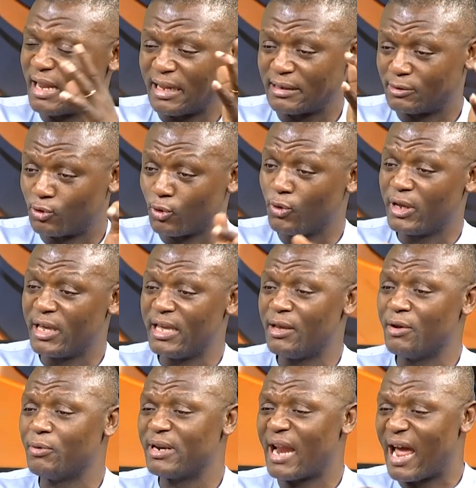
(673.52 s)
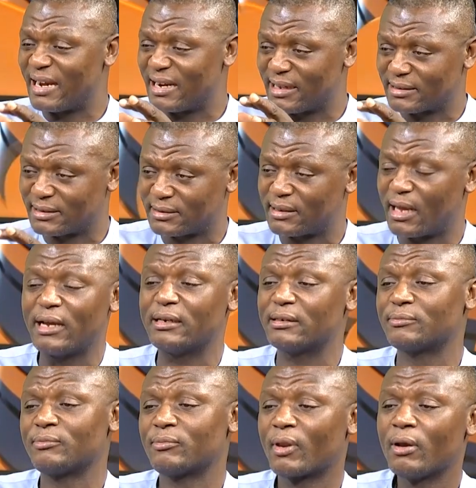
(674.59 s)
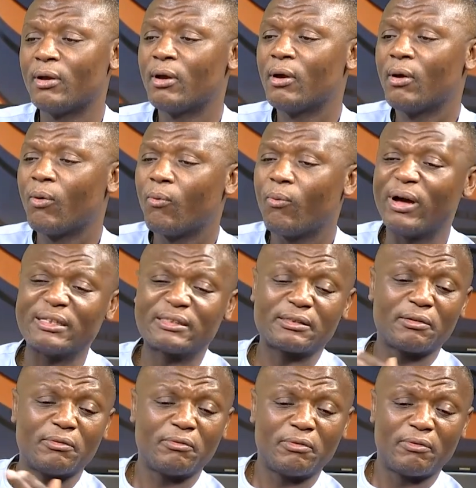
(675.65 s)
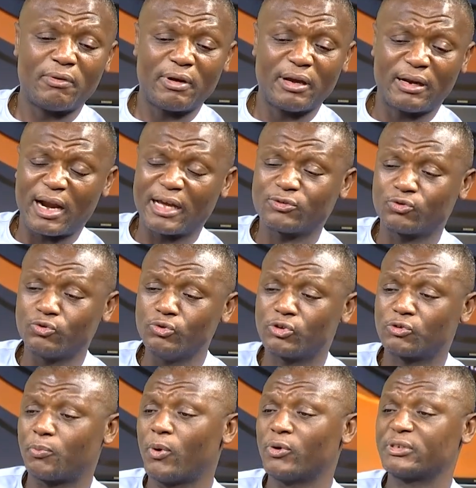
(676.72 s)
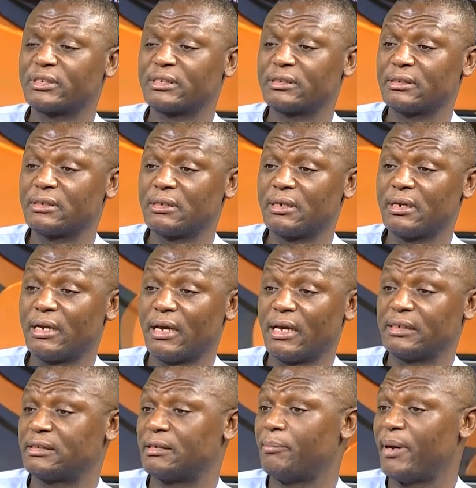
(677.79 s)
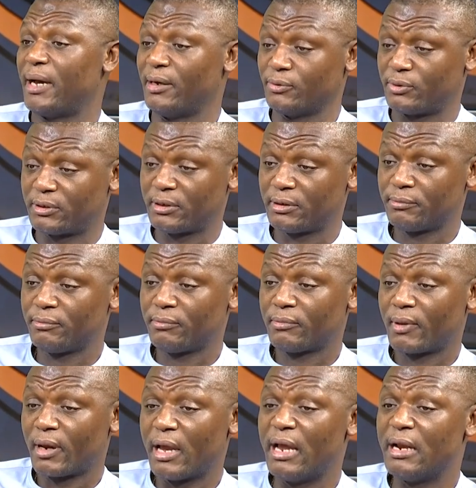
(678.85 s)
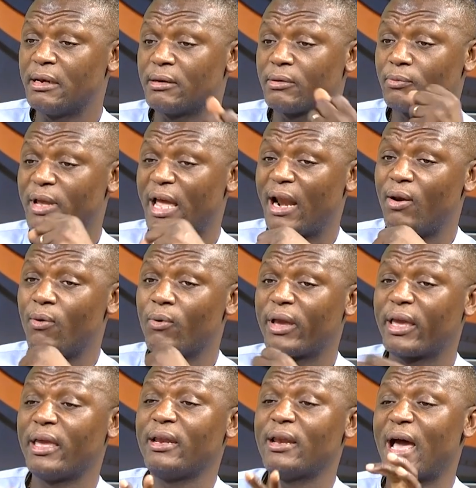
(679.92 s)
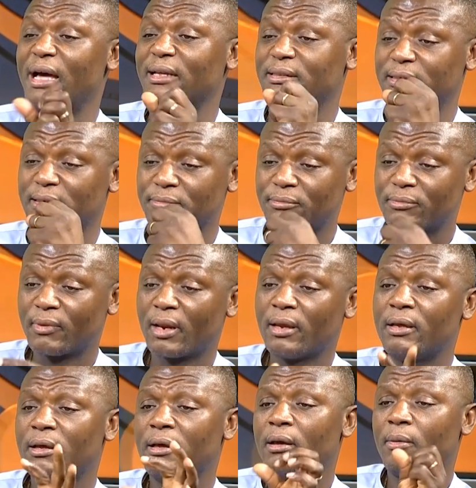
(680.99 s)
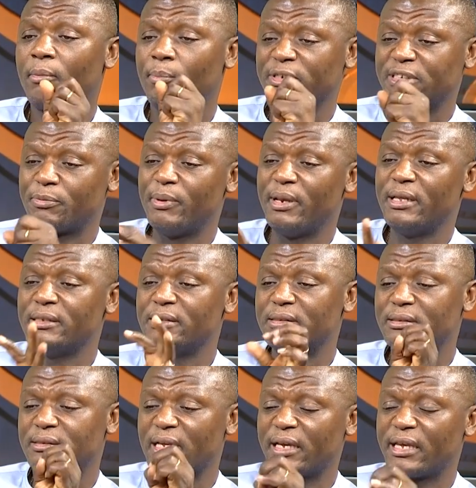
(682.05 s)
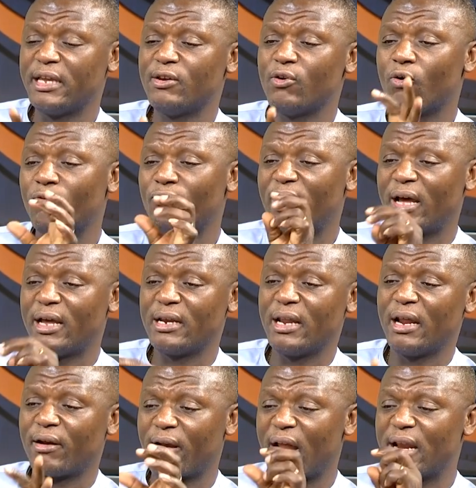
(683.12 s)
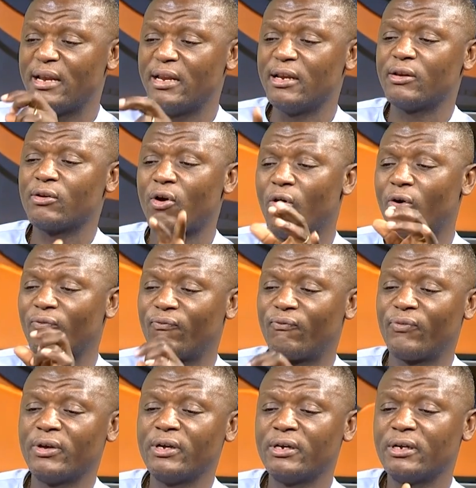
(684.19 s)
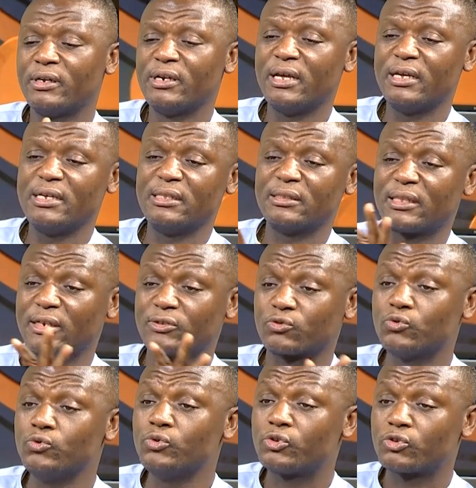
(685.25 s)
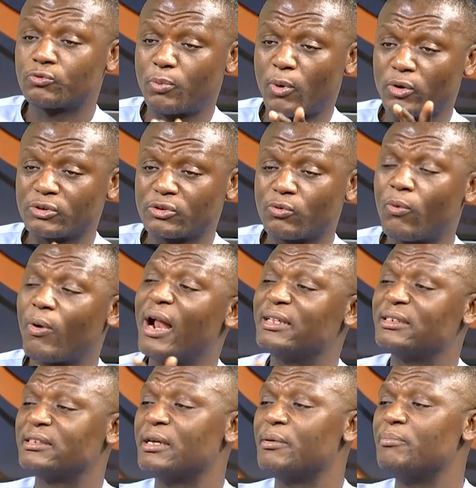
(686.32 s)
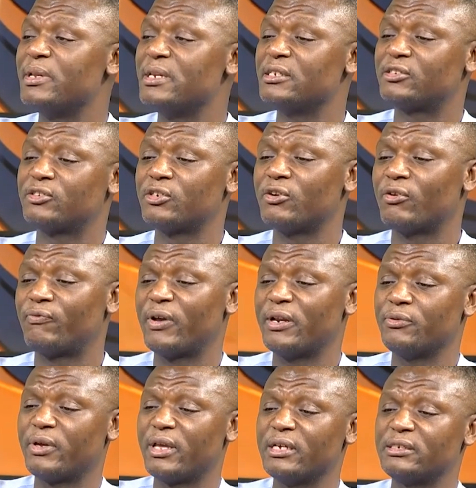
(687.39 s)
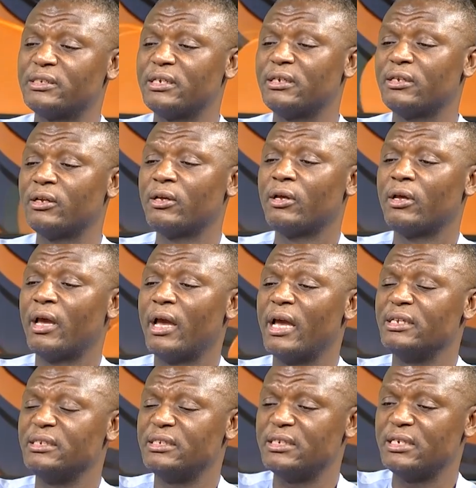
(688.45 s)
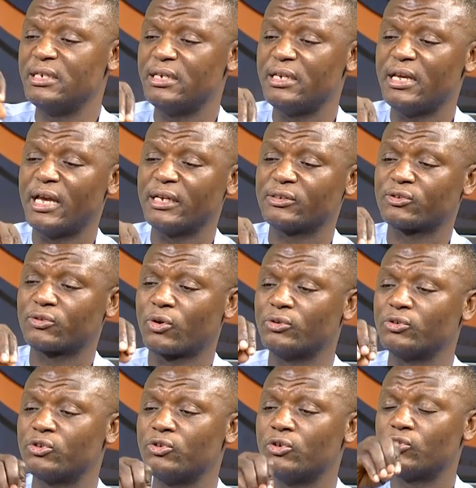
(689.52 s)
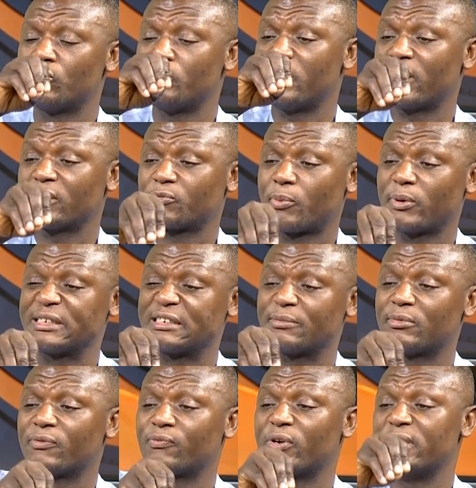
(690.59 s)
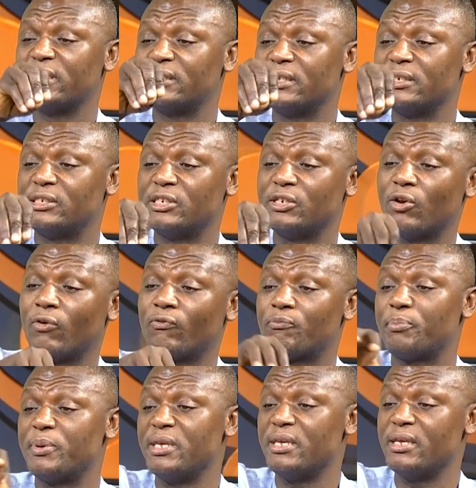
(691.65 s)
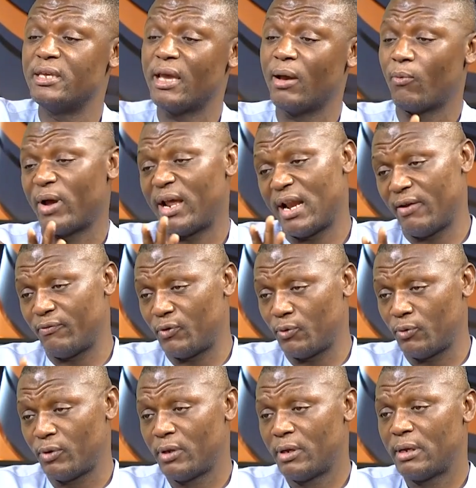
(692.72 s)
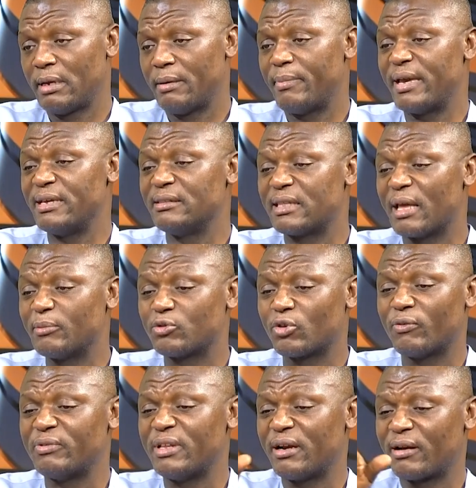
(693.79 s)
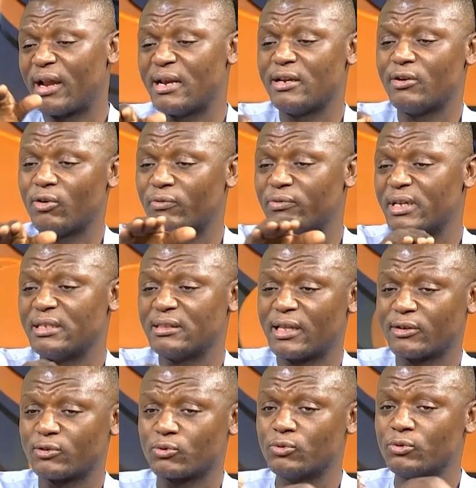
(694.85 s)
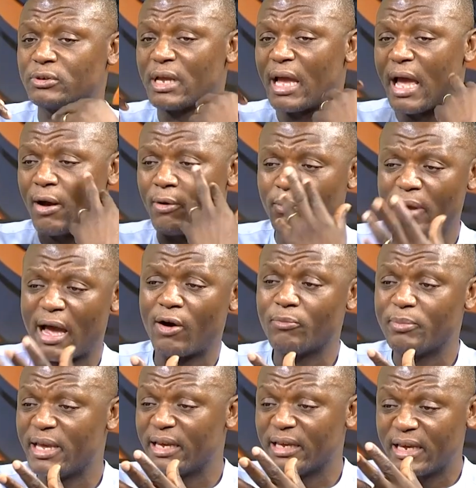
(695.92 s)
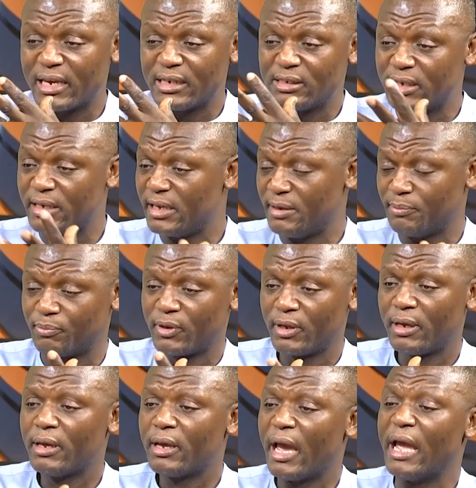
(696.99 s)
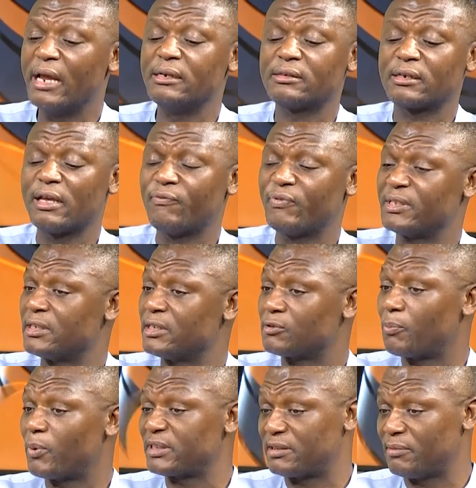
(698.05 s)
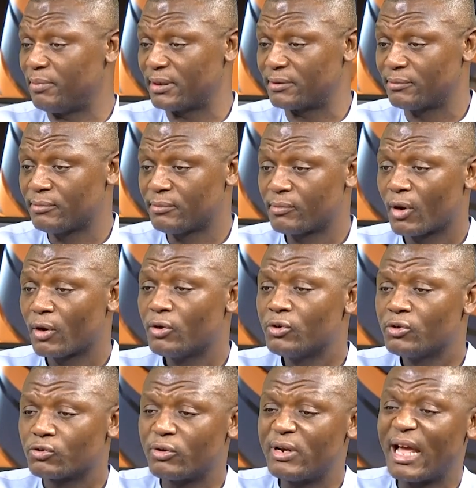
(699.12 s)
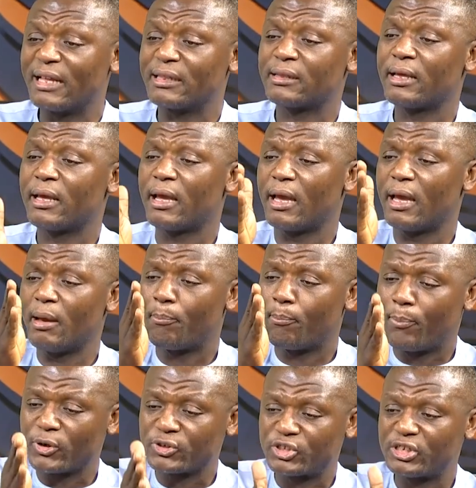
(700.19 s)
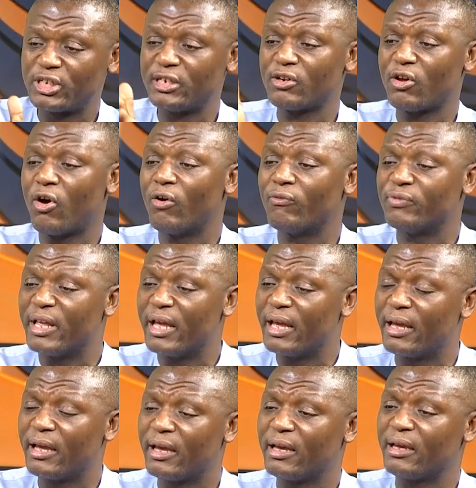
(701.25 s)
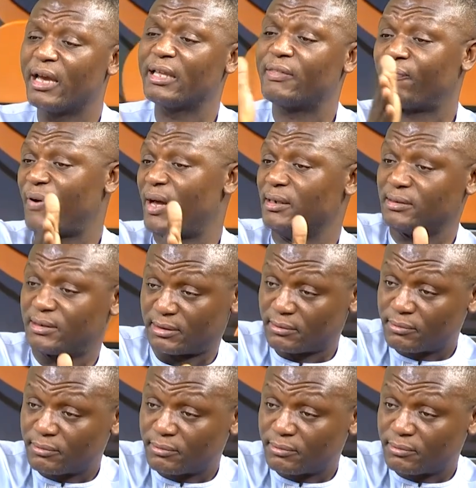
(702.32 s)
so he would understand what grassroots sports is about. And we are looking at possibly taking over the running of the inter-school sports whilst the Ministry of Education and GES continue to be responsible for the teaching of PE and what have you. But in terms of the running of the inter-schools, I'll be engaging him. And if it is possible, so that a portion of the Get Fund,